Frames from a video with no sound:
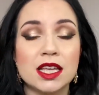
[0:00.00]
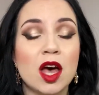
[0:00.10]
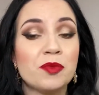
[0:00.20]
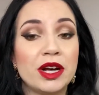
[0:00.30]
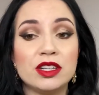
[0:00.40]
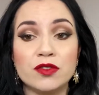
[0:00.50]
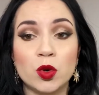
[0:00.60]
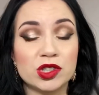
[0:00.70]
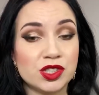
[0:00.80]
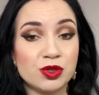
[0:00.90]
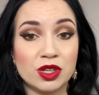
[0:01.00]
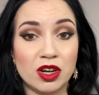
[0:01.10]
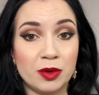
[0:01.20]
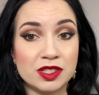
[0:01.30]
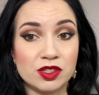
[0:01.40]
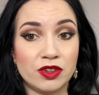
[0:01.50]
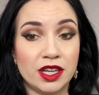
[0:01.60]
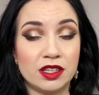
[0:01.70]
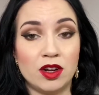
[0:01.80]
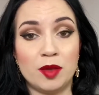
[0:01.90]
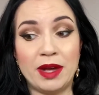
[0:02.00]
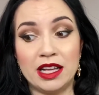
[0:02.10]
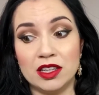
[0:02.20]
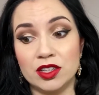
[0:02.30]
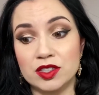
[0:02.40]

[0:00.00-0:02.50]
but of course you could always create an all matte look.